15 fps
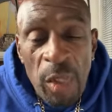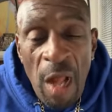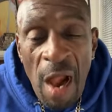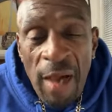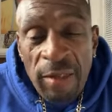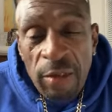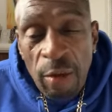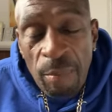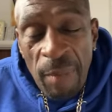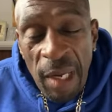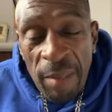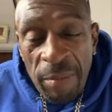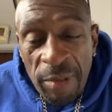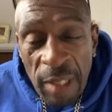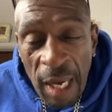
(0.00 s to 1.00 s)
How
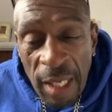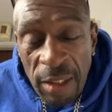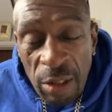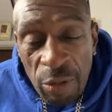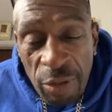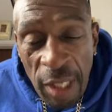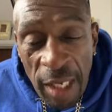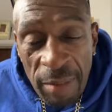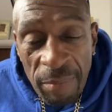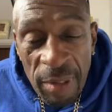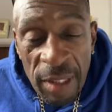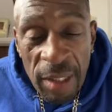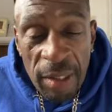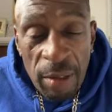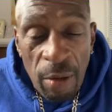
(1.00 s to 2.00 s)
your day
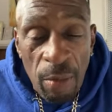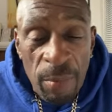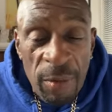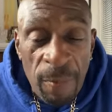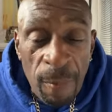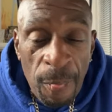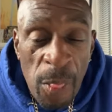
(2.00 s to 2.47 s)
been, homie?